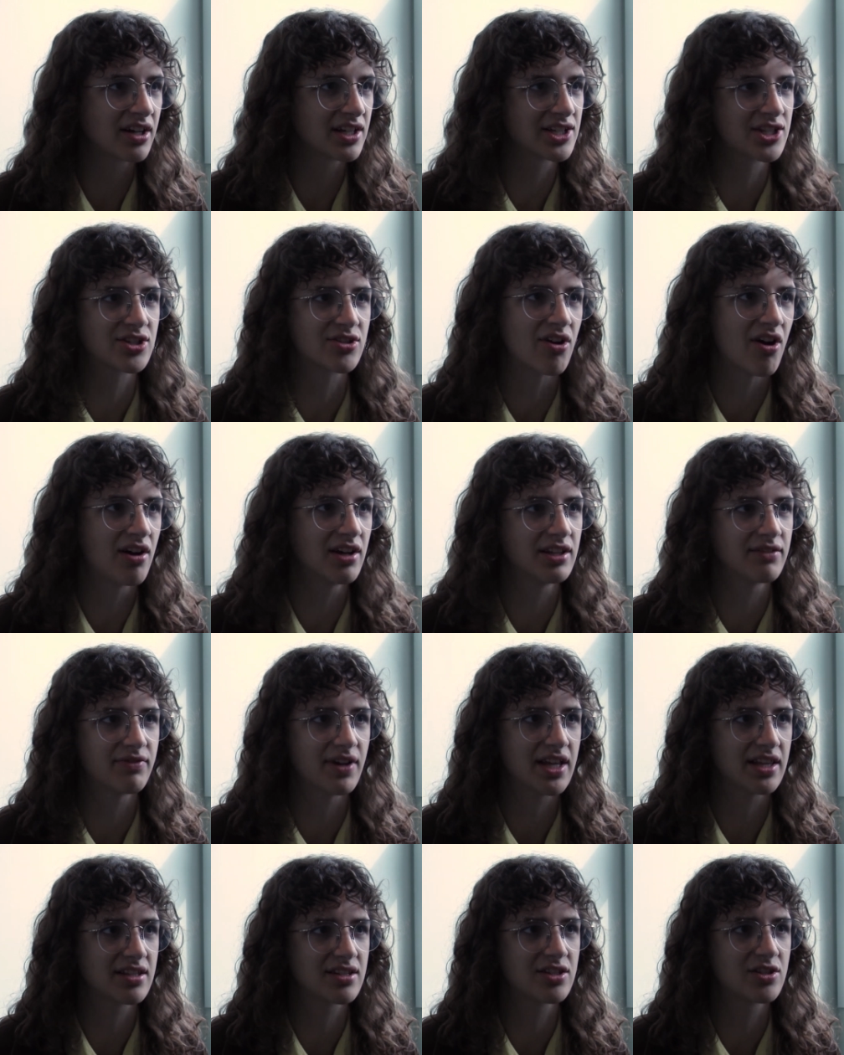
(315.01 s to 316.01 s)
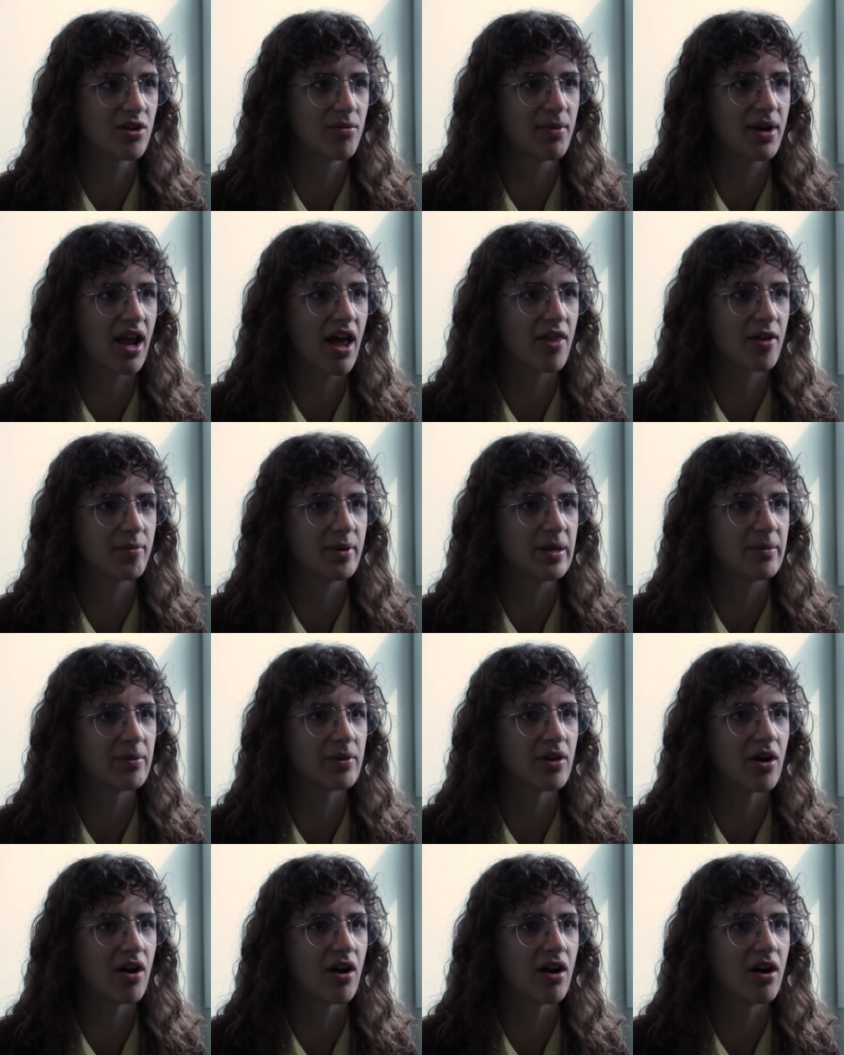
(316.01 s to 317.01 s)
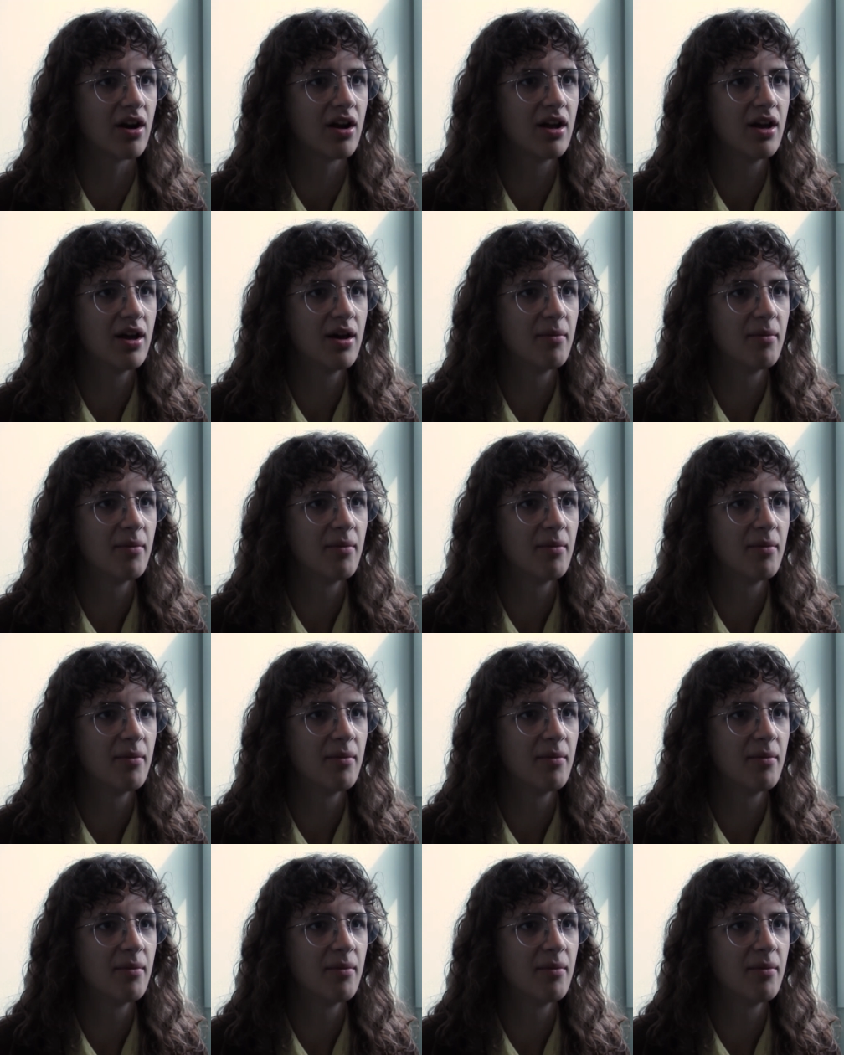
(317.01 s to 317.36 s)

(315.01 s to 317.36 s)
as strong in the faith as so many other people are.